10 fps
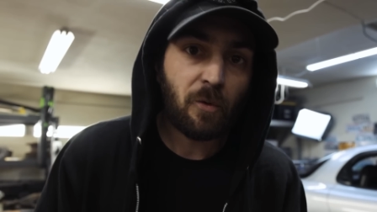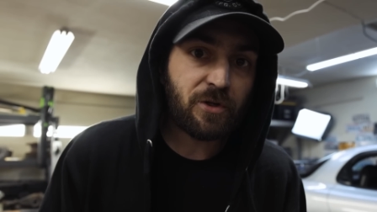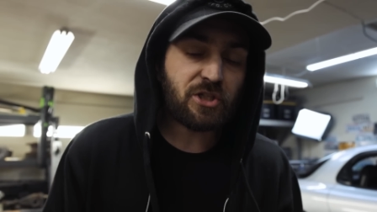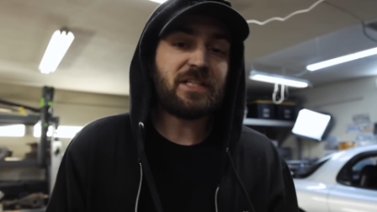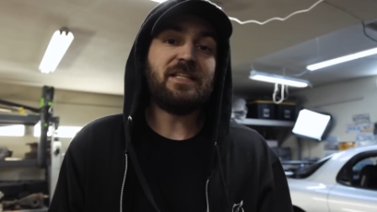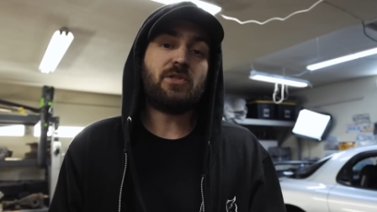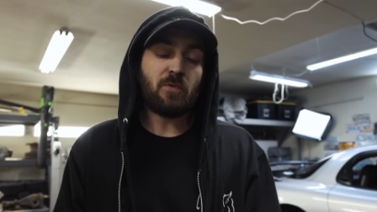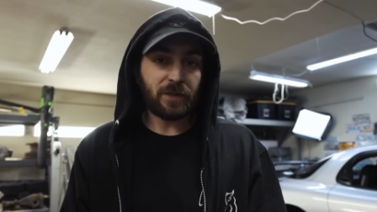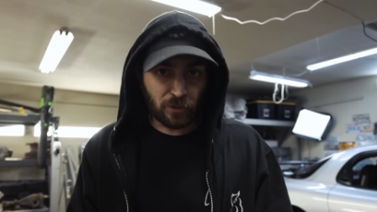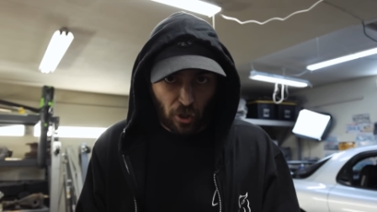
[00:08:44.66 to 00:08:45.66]
We just need
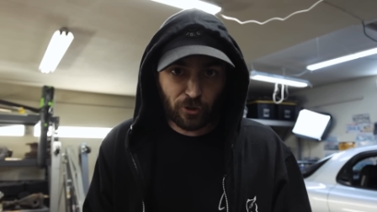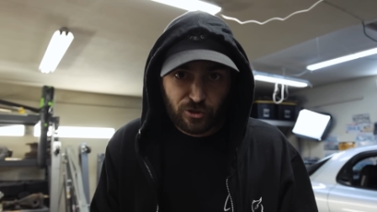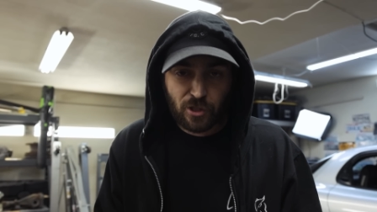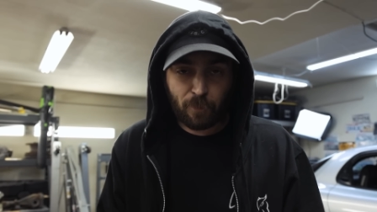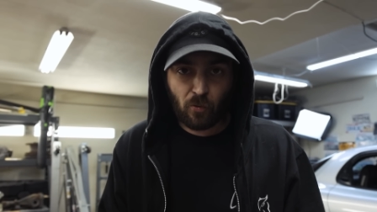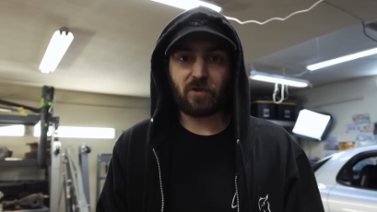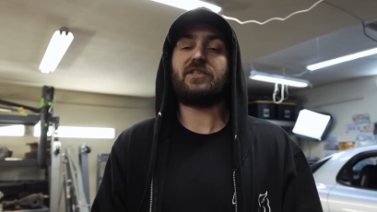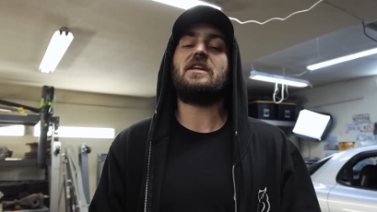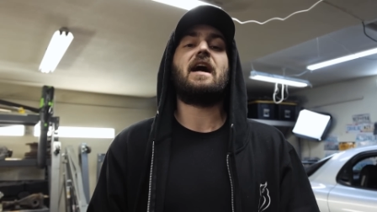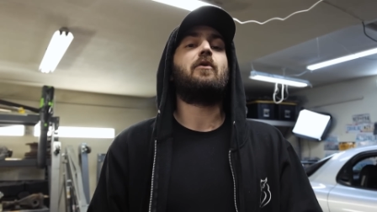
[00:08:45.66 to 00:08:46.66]
to enlarge the
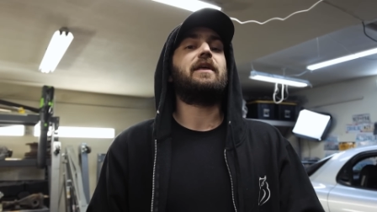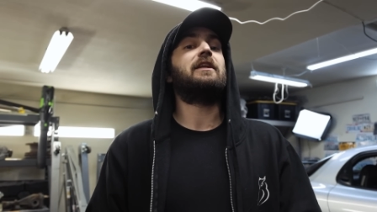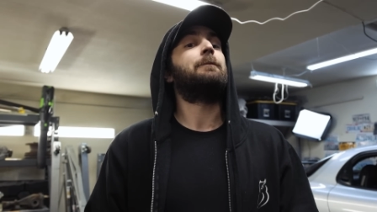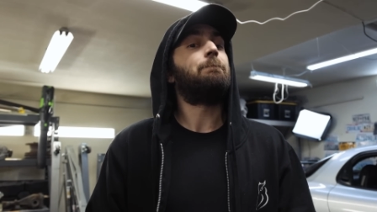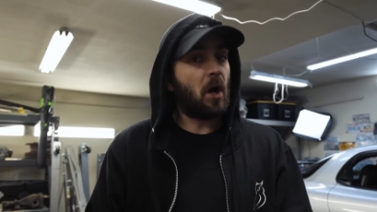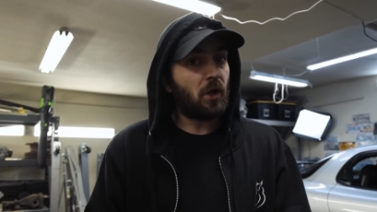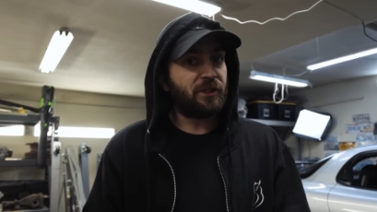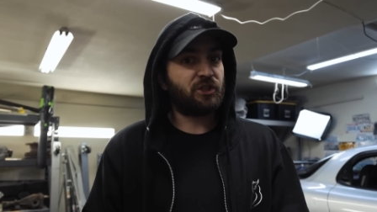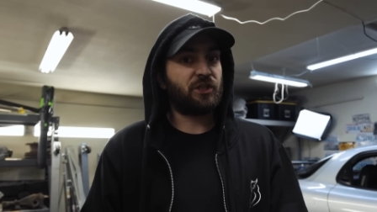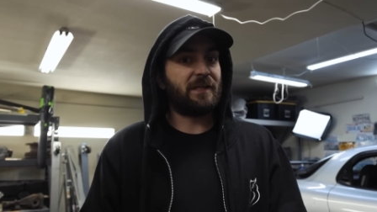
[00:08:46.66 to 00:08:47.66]
ports now and then
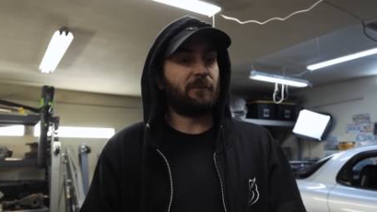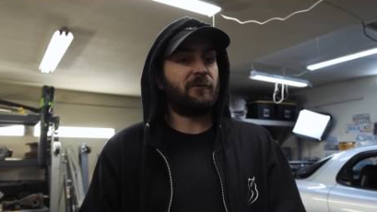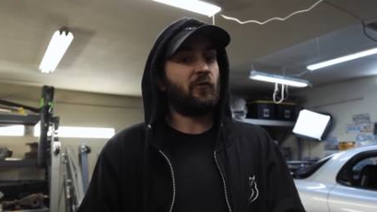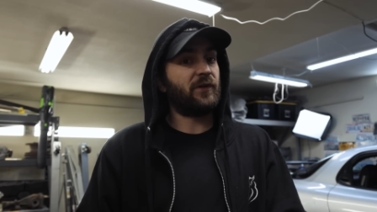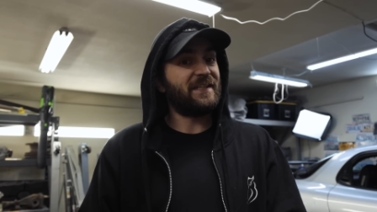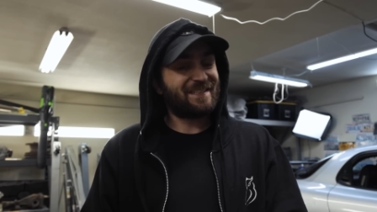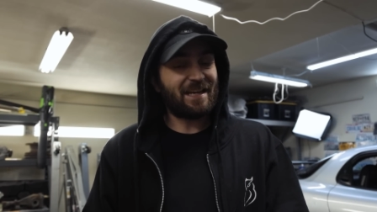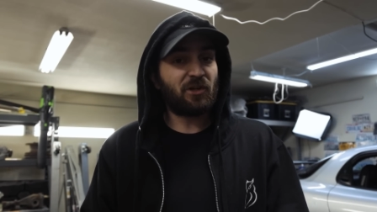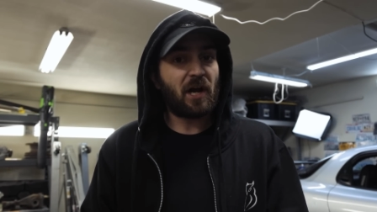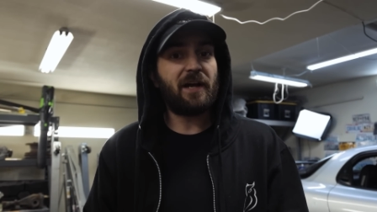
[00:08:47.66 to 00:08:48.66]
polish them for the
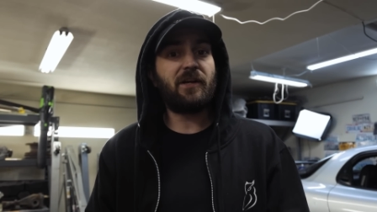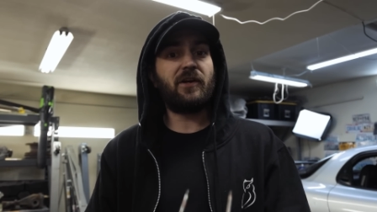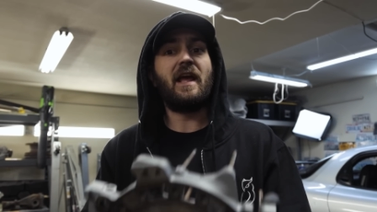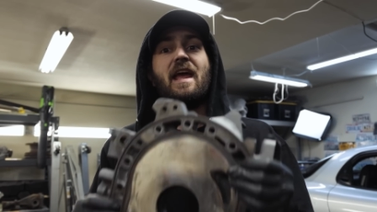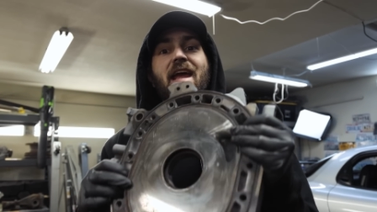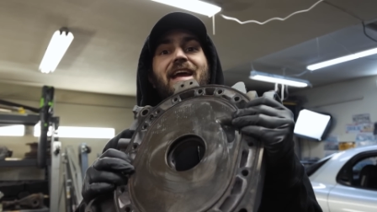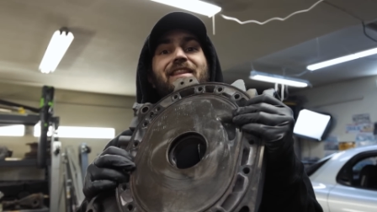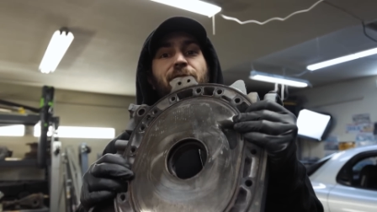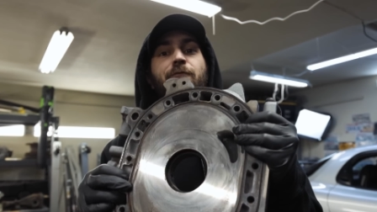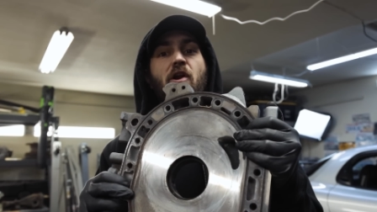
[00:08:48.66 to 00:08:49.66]
center iron
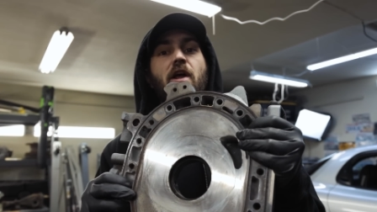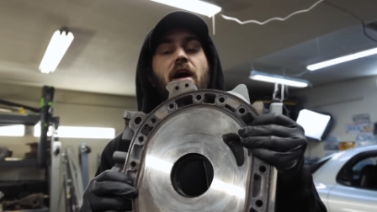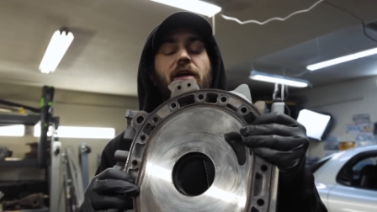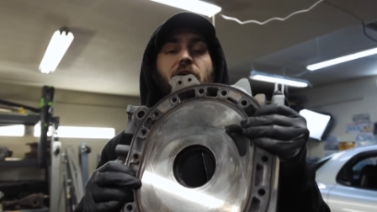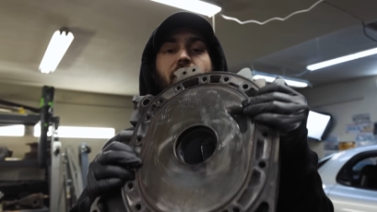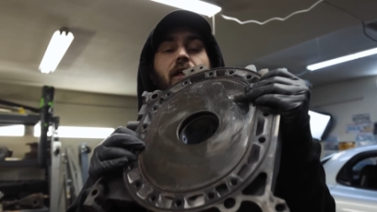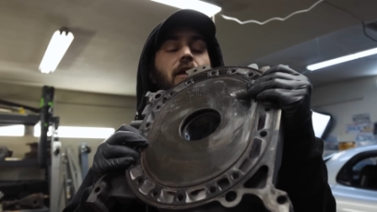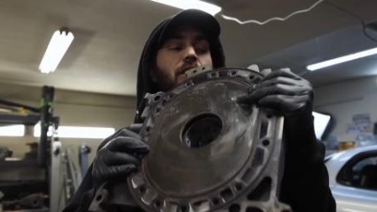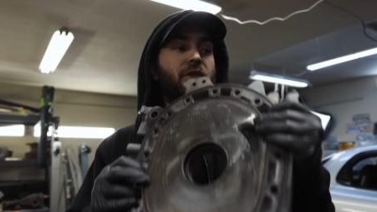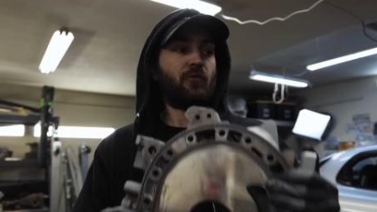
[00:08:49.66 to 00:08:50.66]
and the front iron.
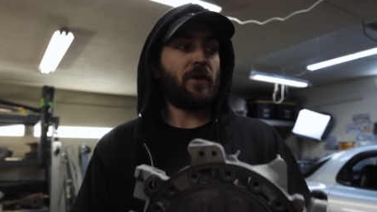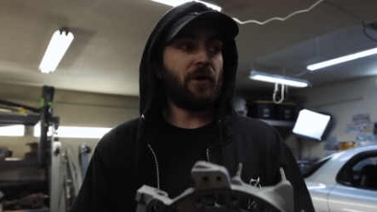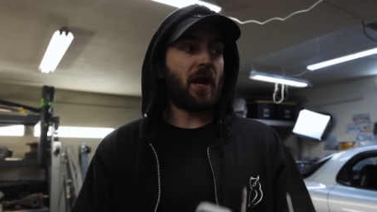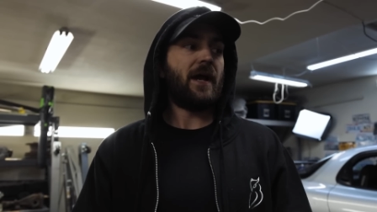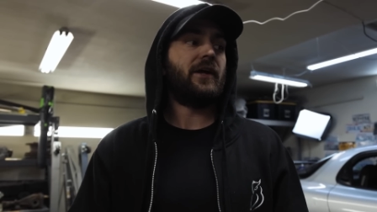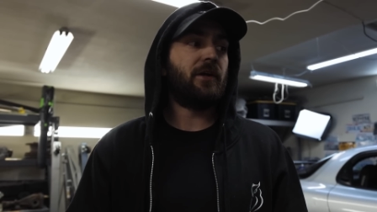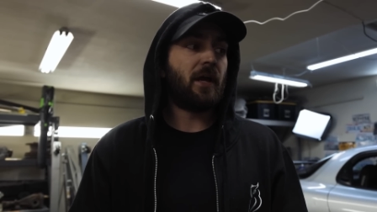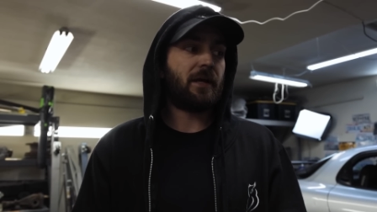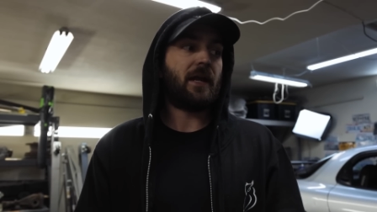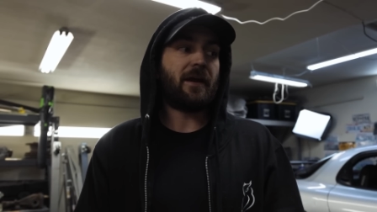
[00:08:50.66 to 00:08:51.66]
The rear iron,
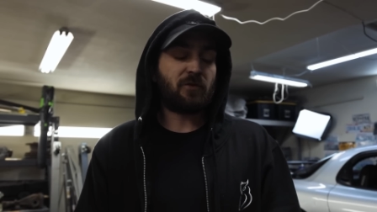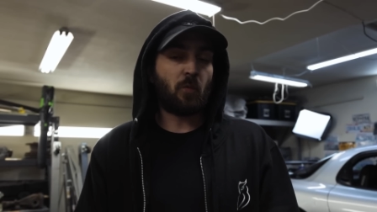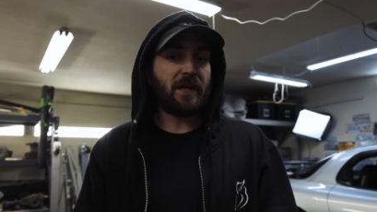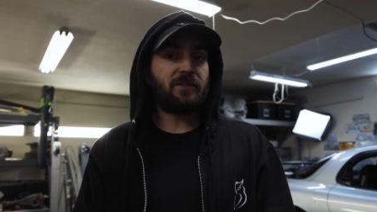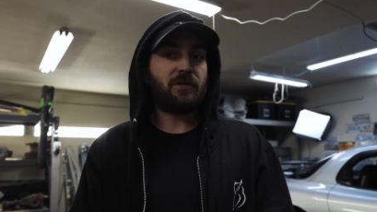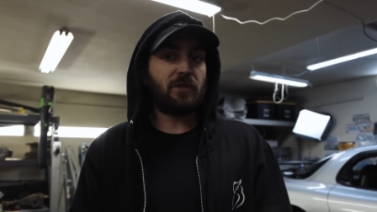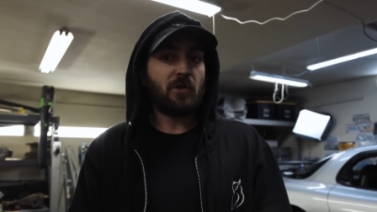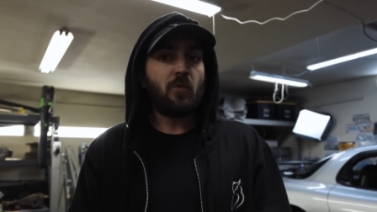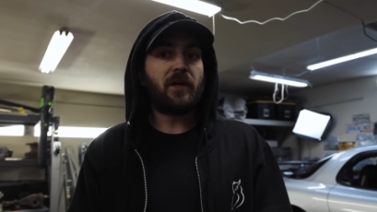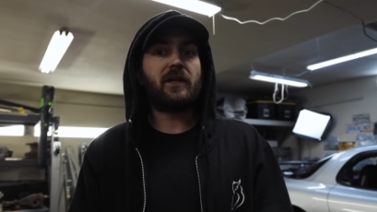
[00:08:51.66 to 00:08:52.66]
I'm gonna have to wait till the
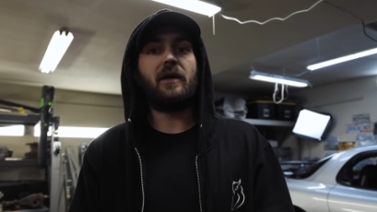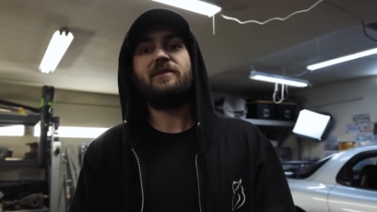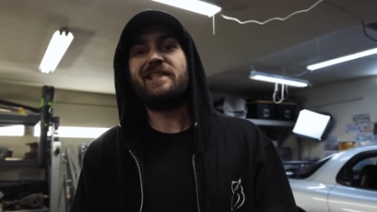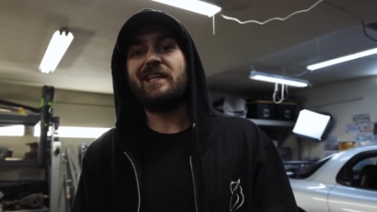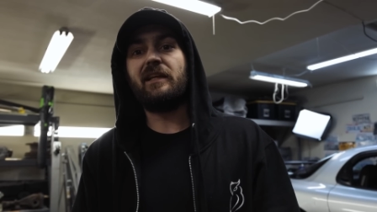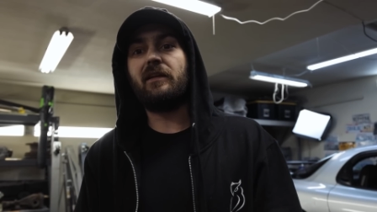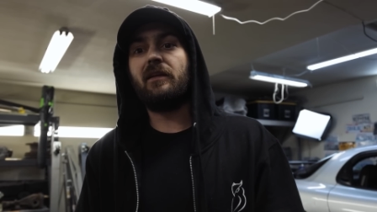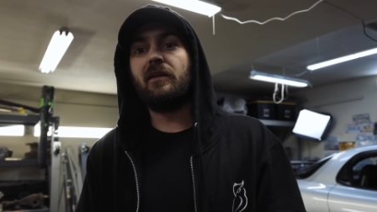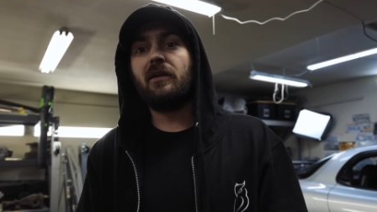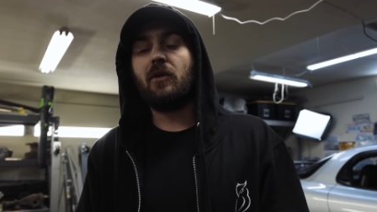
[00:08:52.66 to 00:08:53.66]
new one comes in,
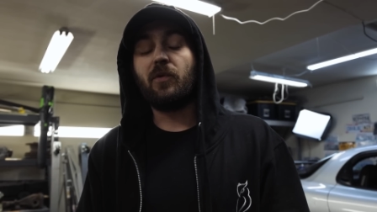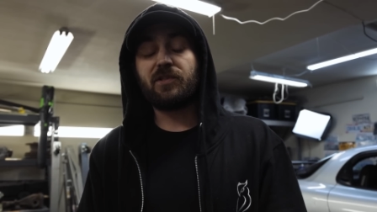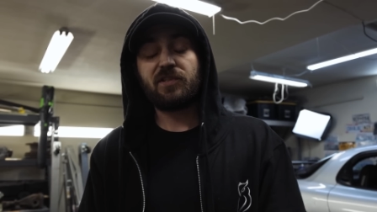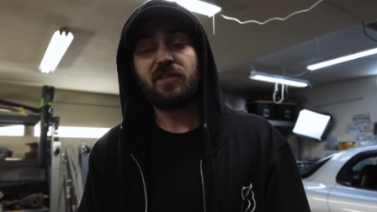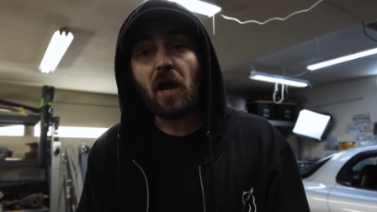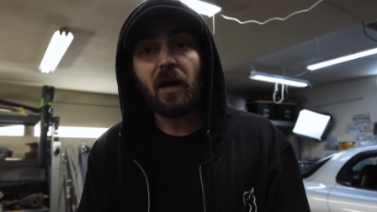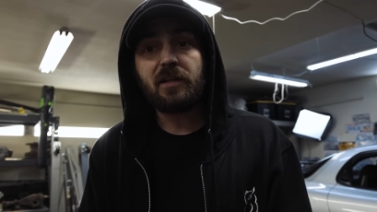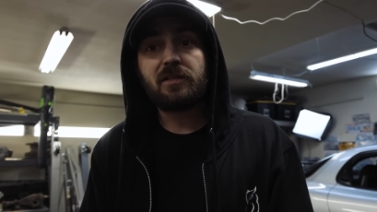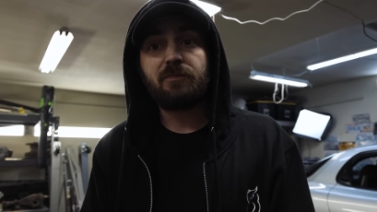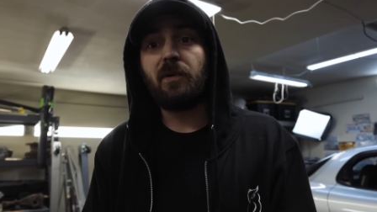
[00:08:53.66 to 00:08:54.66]
which
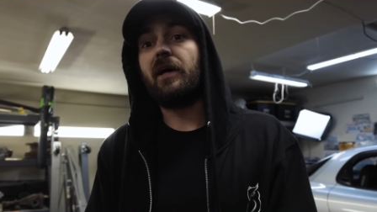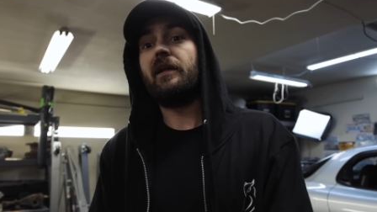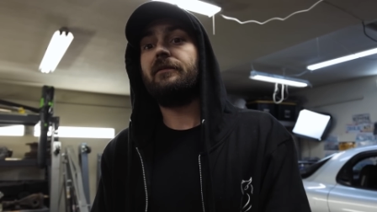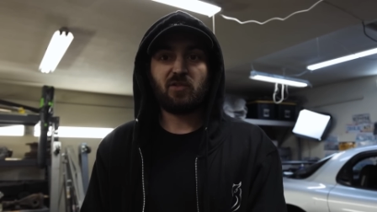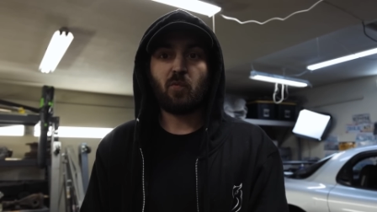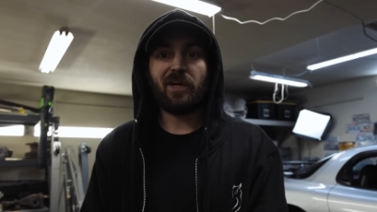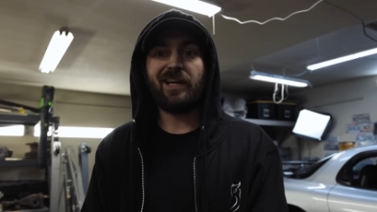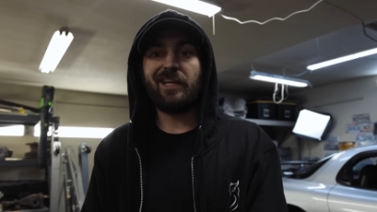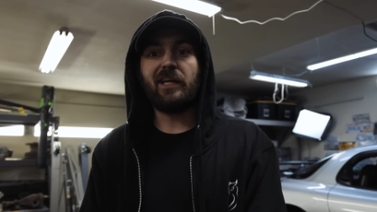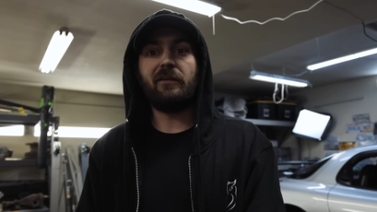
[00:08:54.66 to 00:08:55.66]
sucks, but that's what
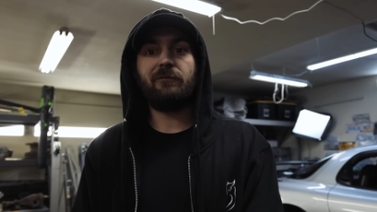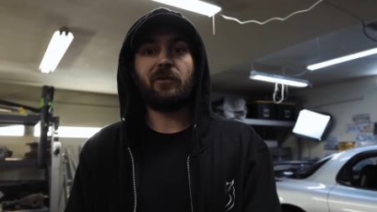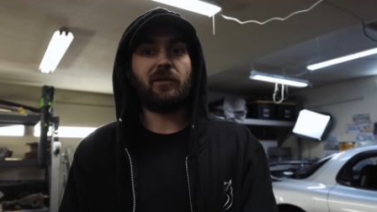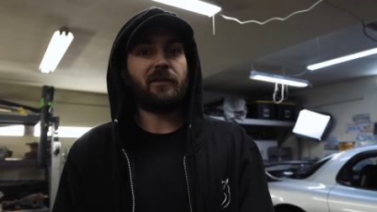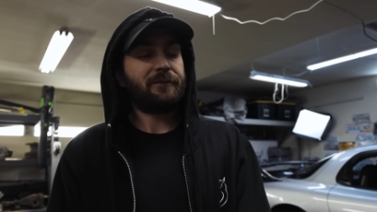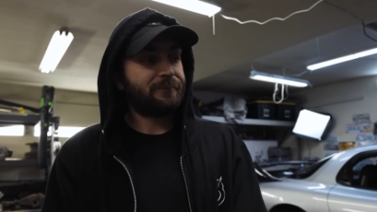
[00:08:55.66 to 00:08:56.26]
I get for,